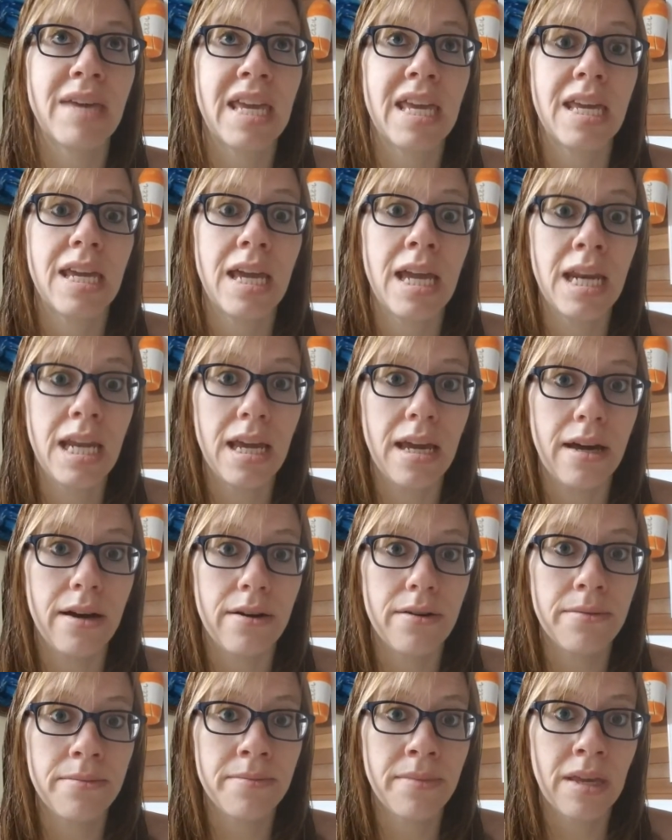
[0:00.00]

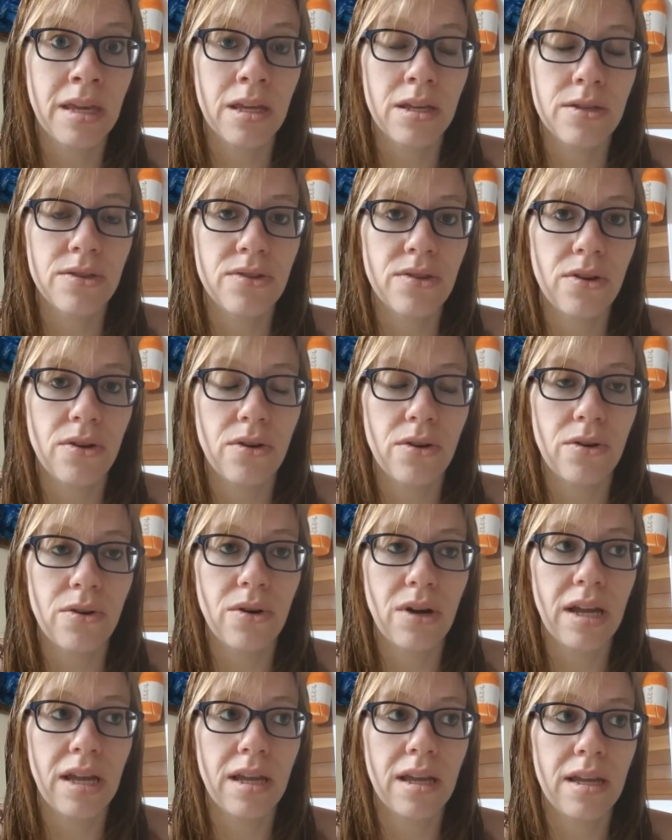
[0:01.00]
anyhow, so